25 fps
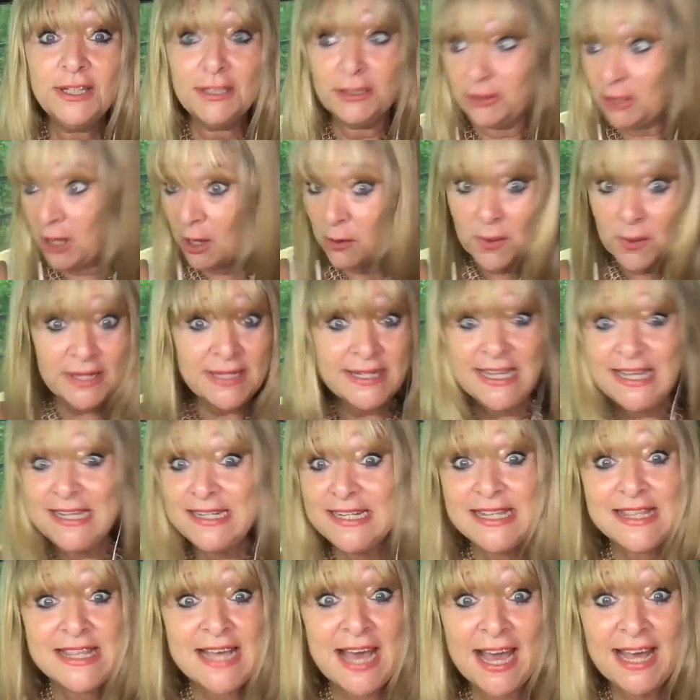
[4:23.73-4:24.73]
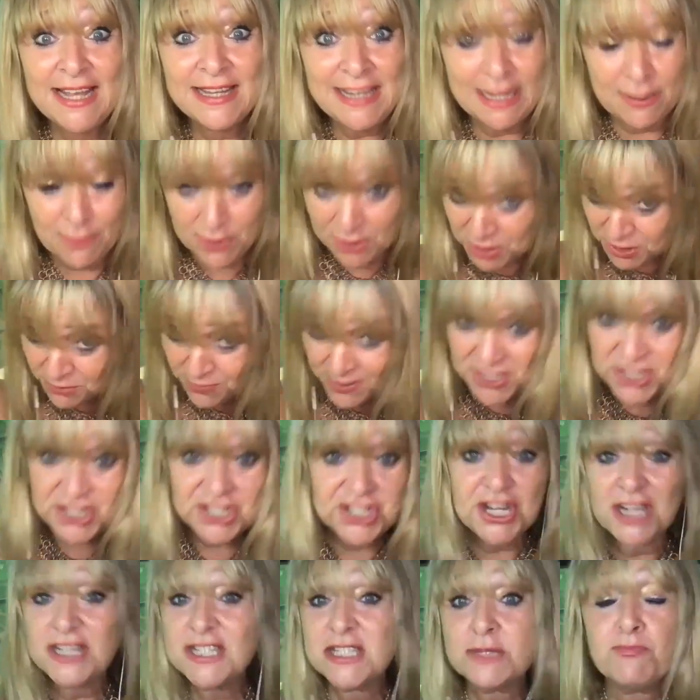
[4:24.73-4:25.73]
No one needed that. They were doing
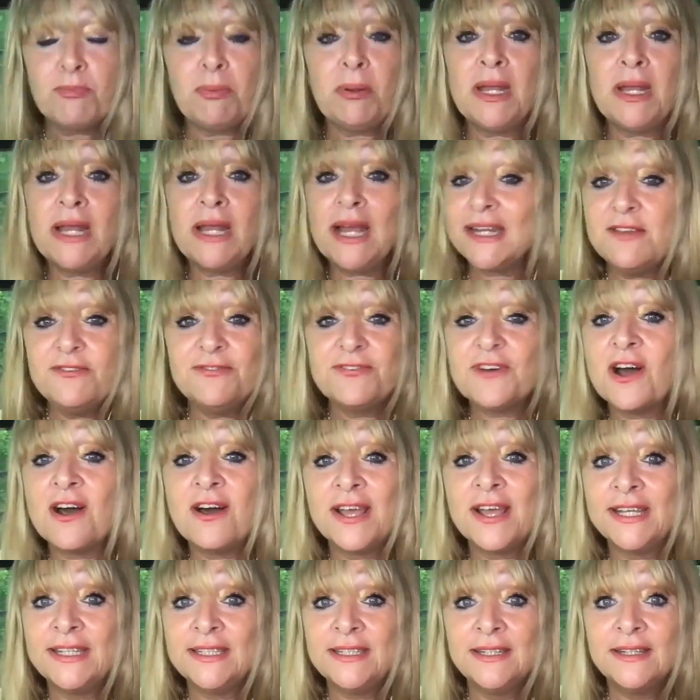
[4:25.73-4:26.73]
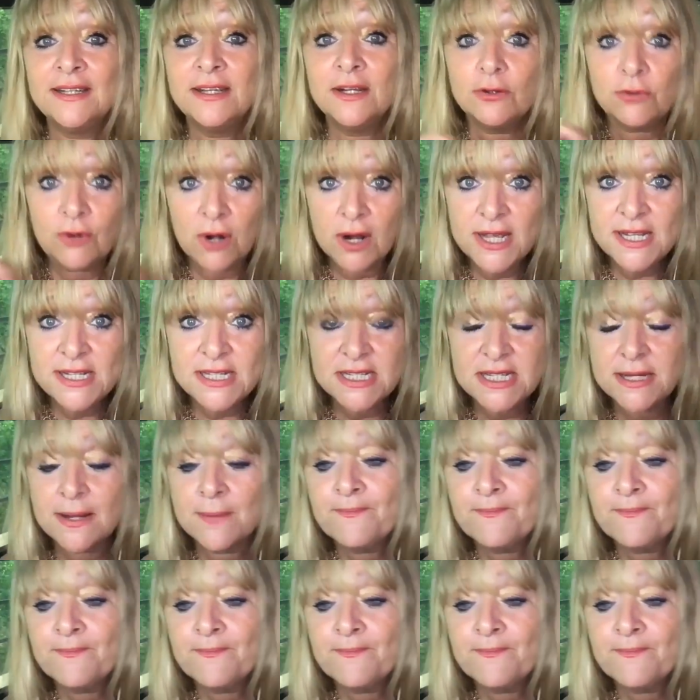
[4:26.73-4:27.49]
just bloody fine, right?